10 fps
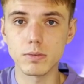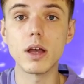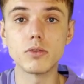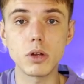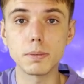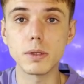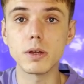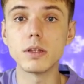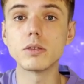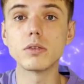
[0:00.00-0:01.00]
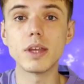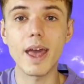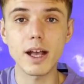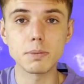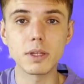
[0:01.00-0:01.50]
and drop it into the
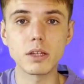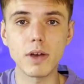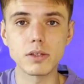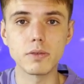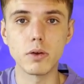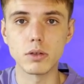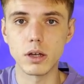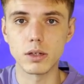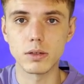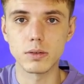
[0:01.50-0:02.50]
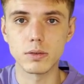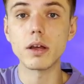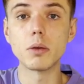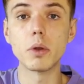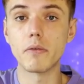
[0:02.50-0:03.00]
Expert Advisor folder.
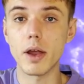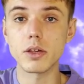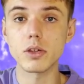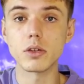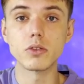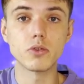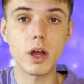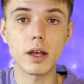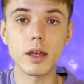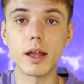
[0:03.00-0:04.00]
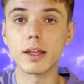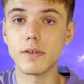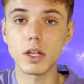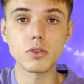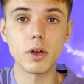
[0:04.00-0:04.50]
Refresh, drag, and give
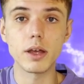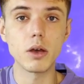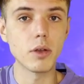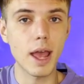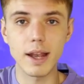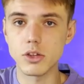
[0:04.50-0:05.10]
it a try on any